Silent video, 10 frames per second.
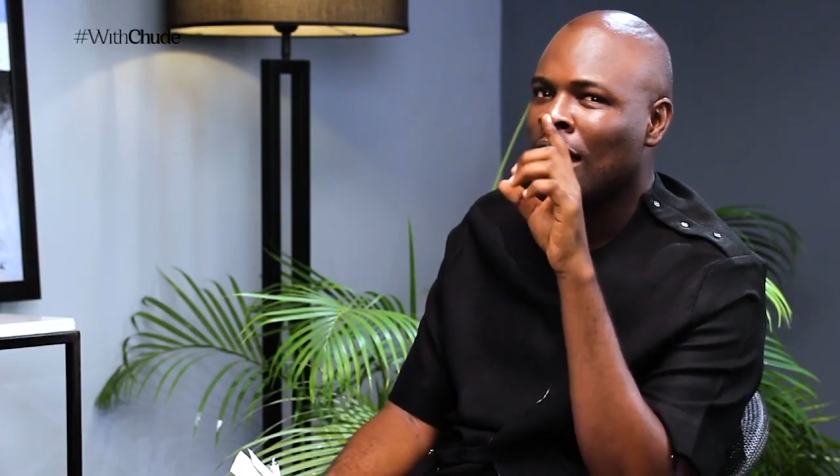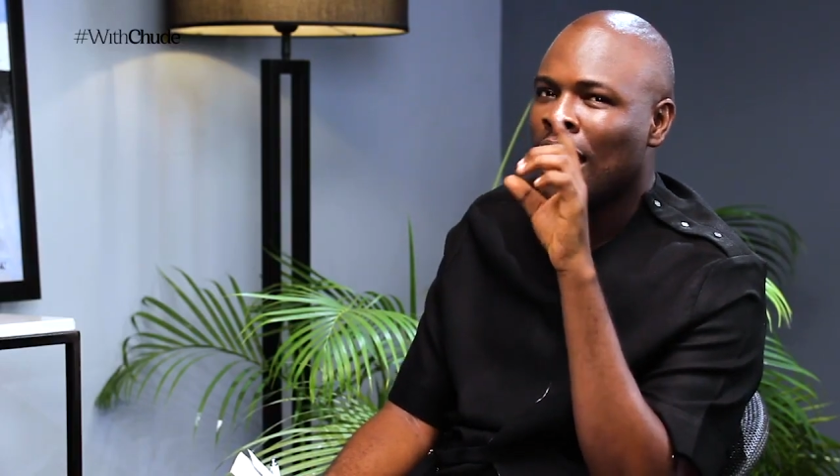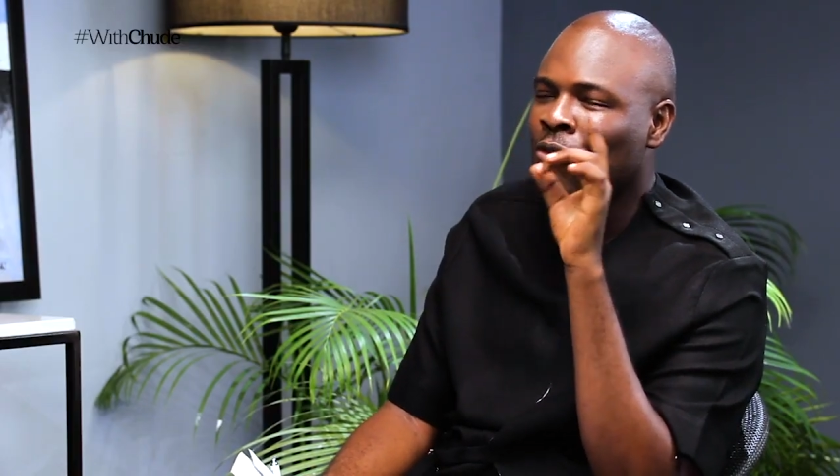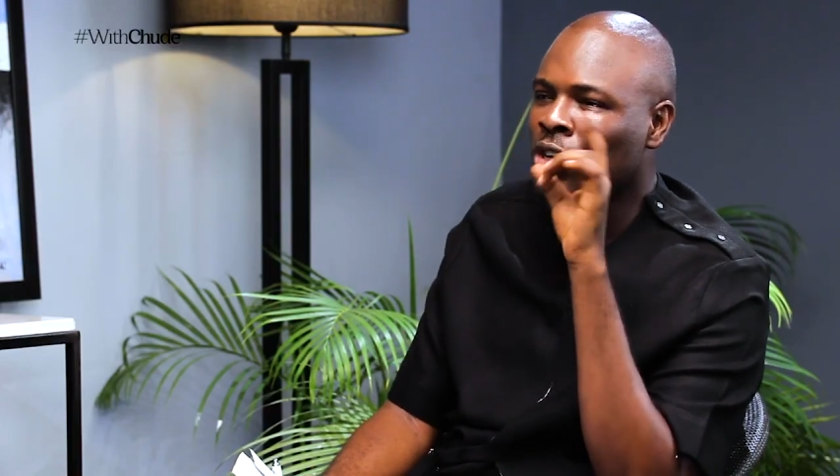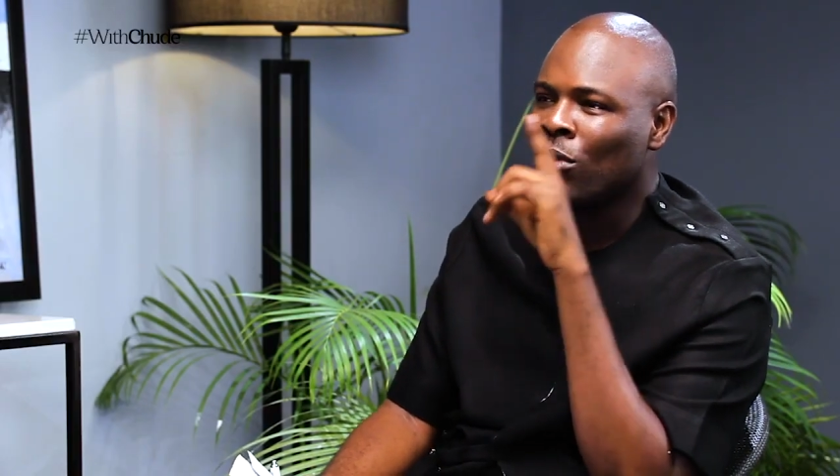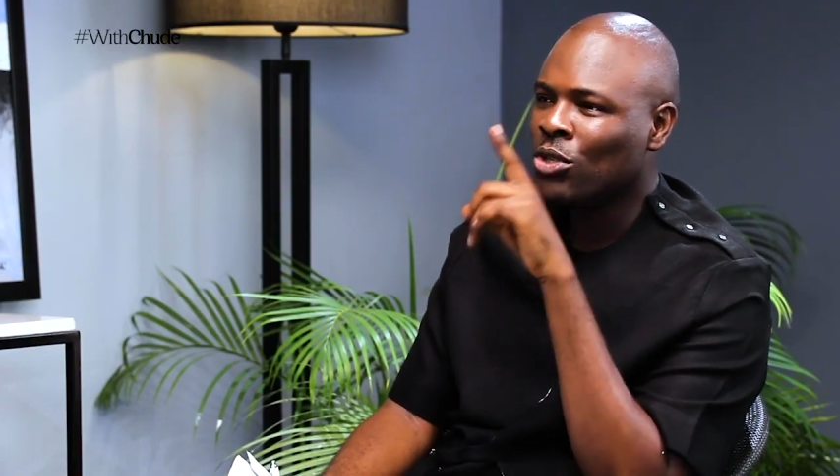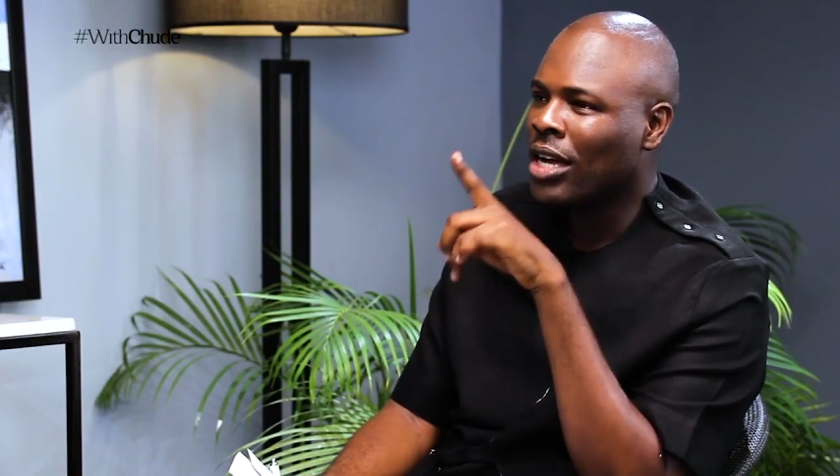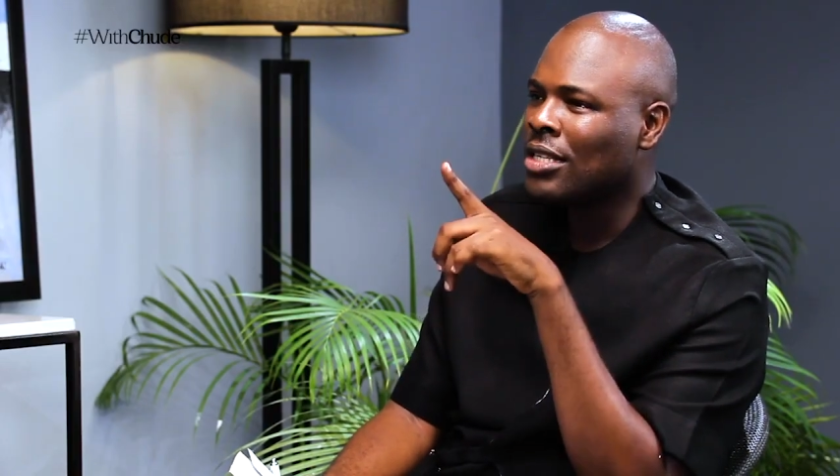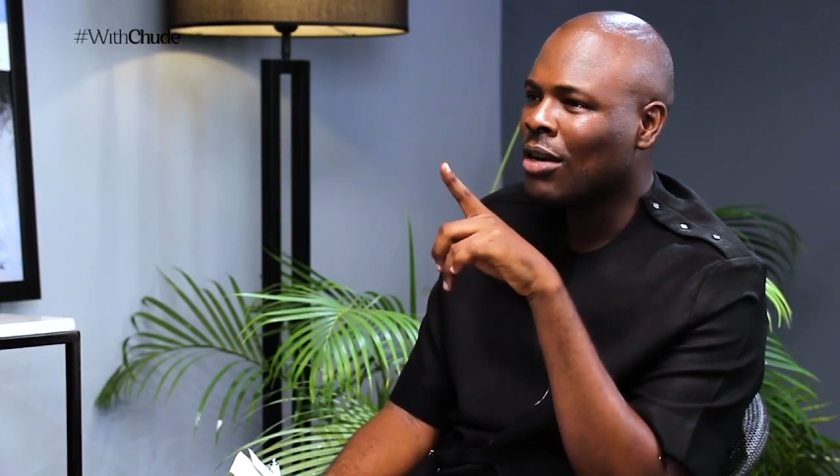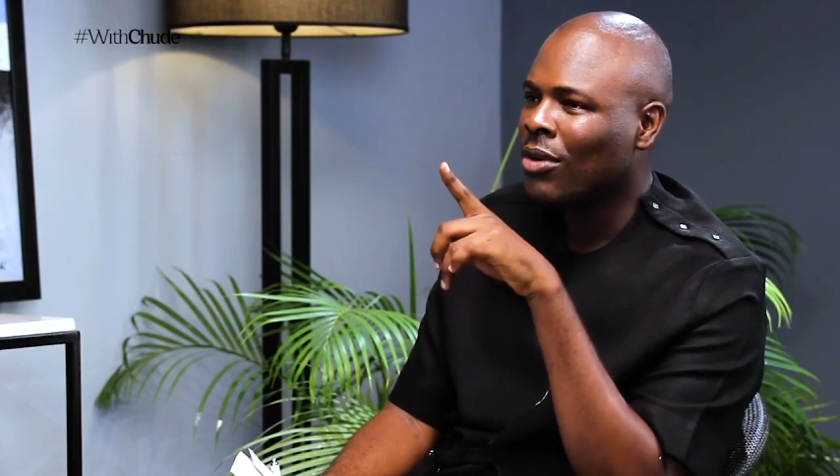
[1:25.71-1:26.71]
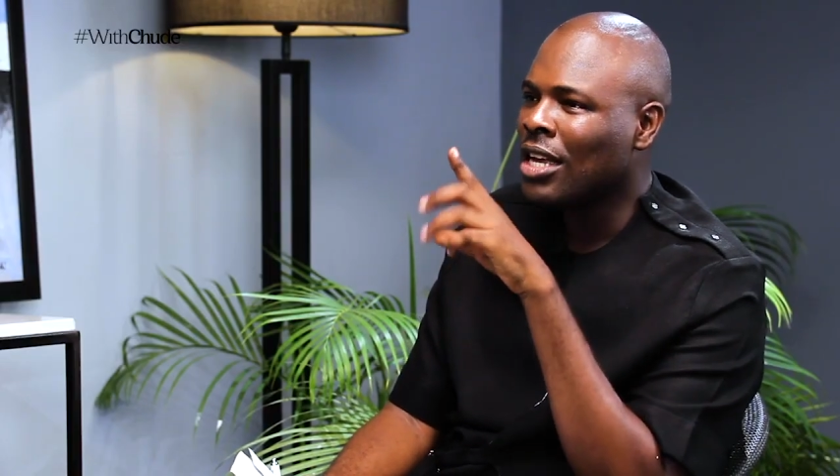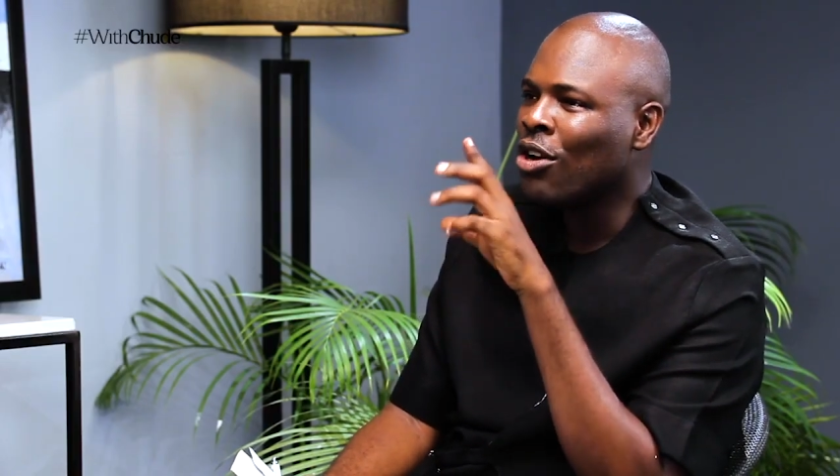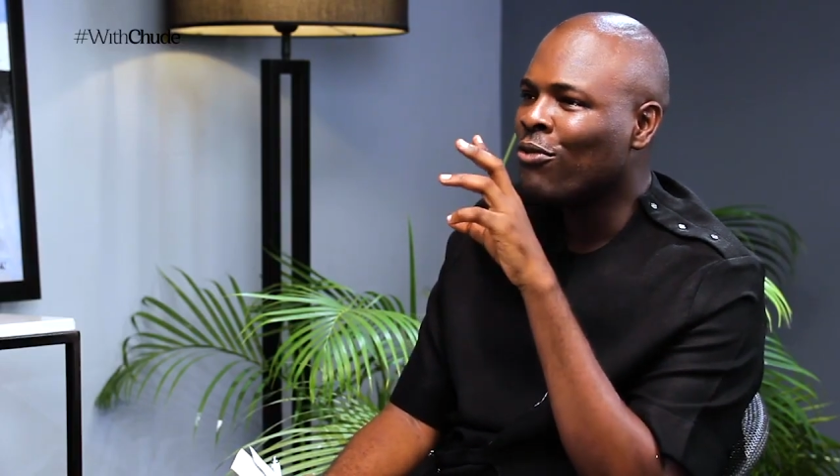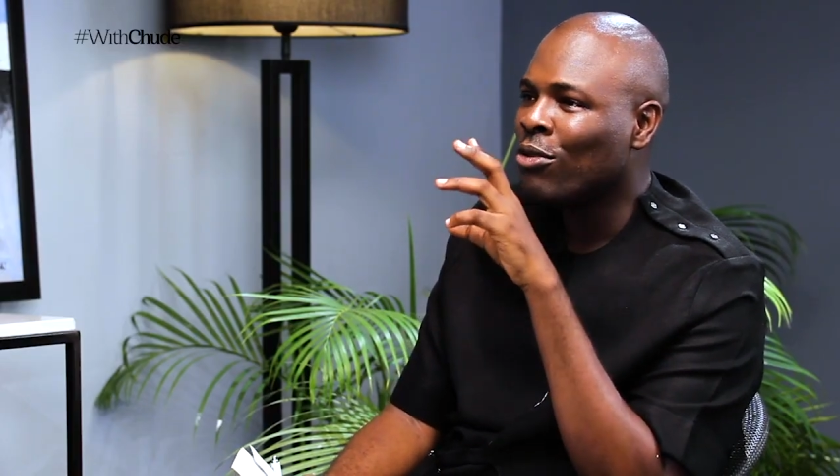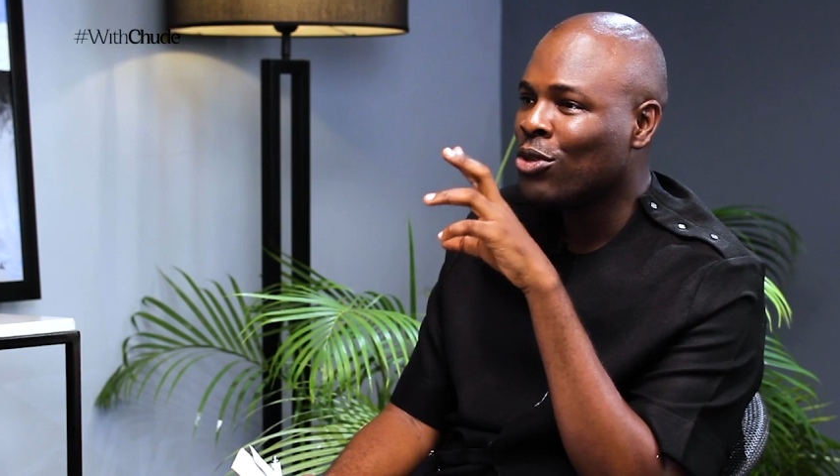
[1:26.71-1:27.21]
I've forgotten what your answer was. Did that
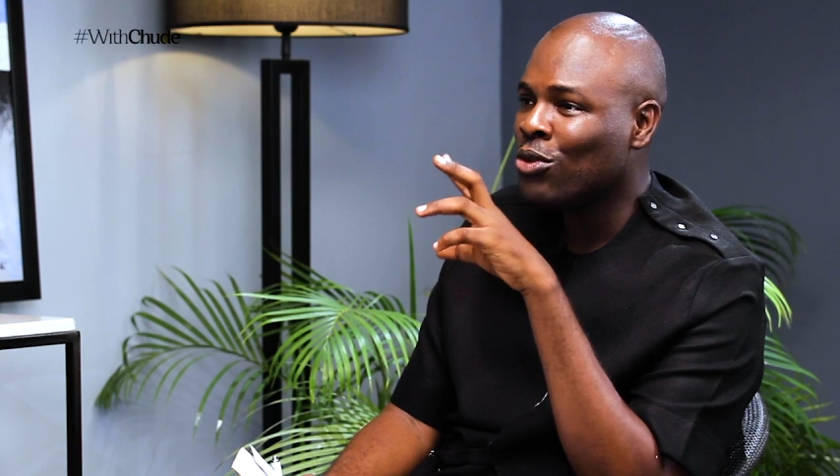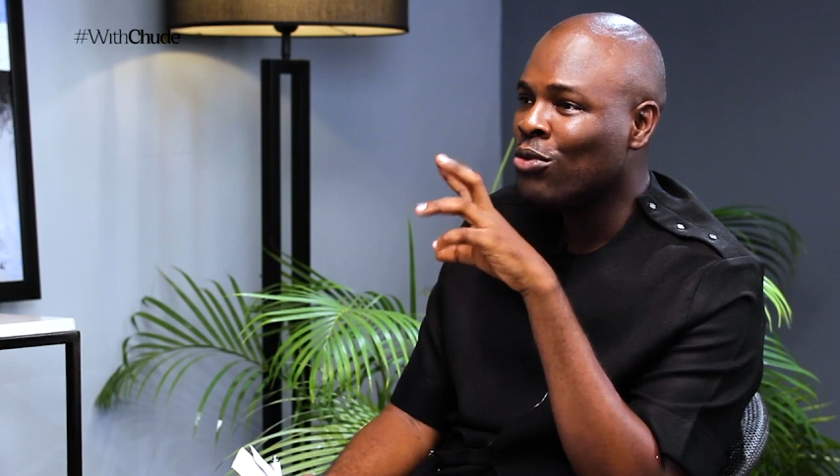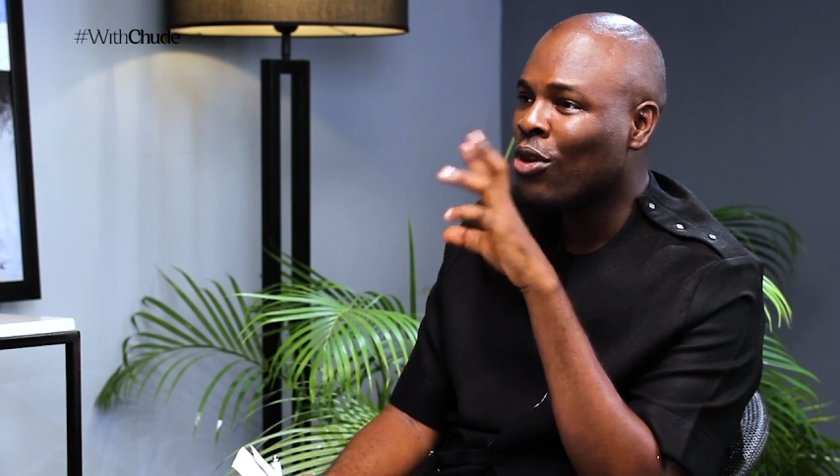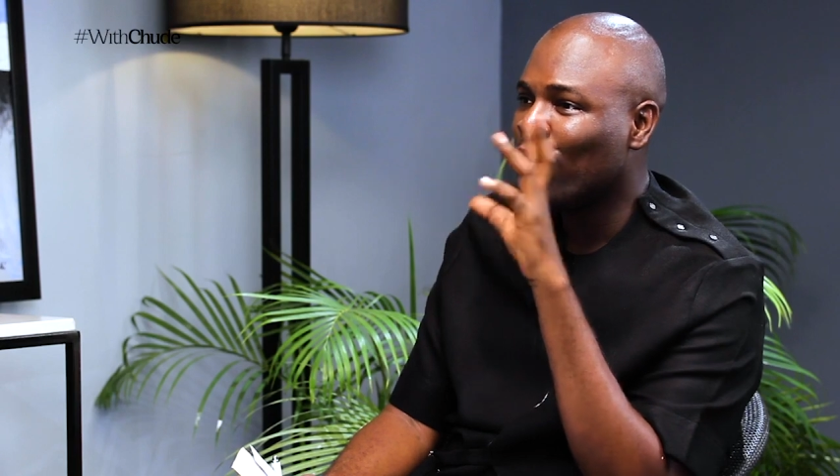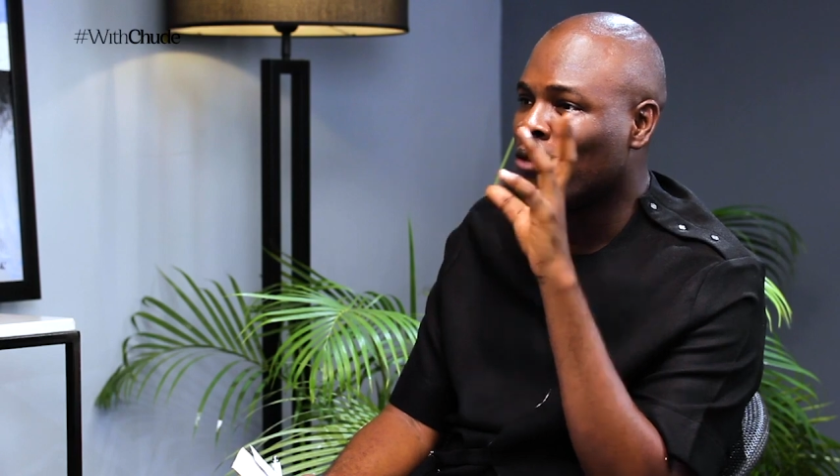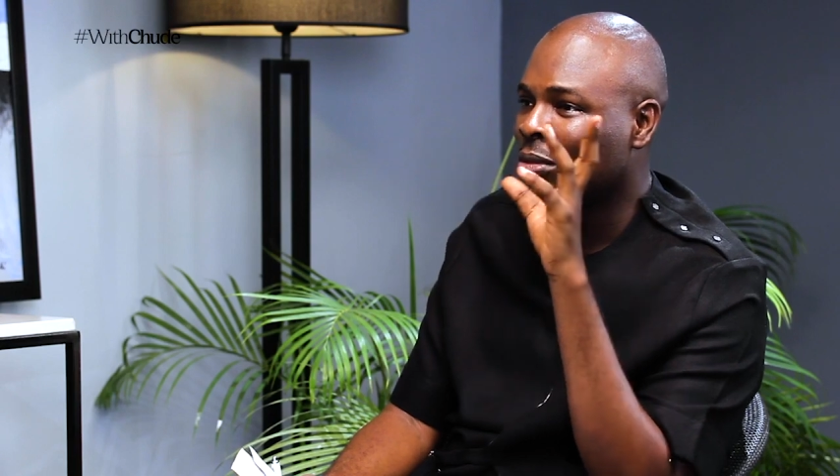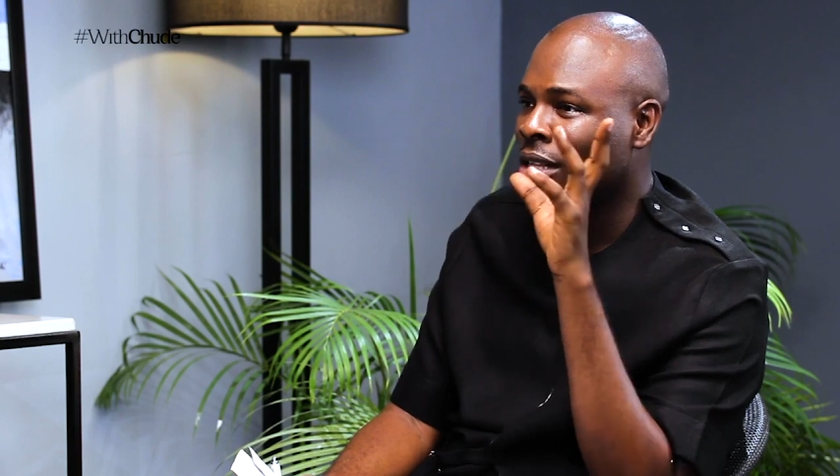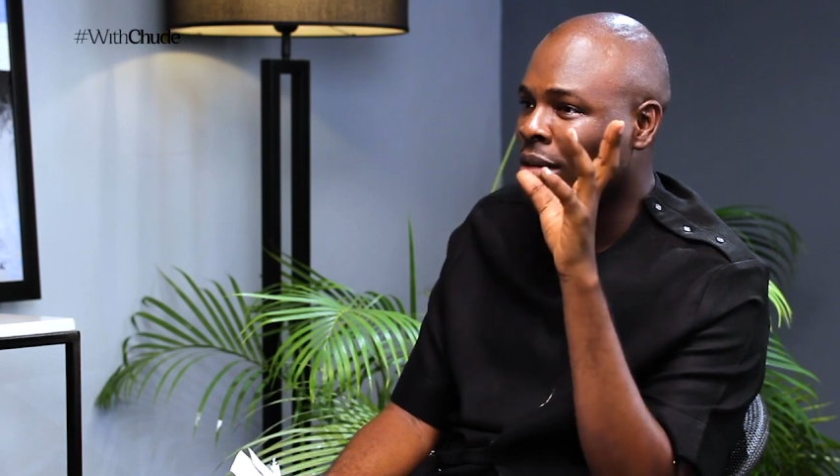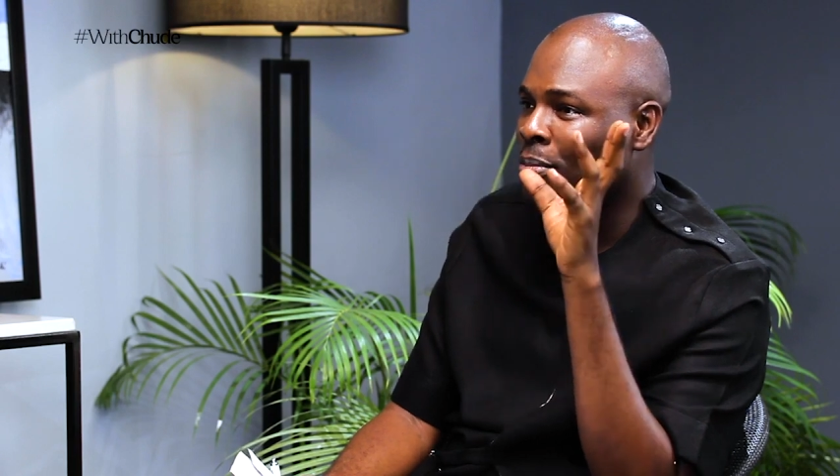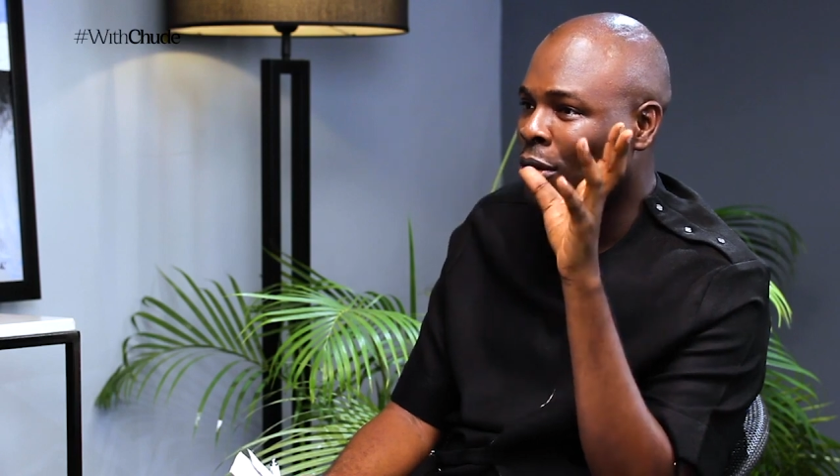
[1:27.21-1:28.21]
come from you or from the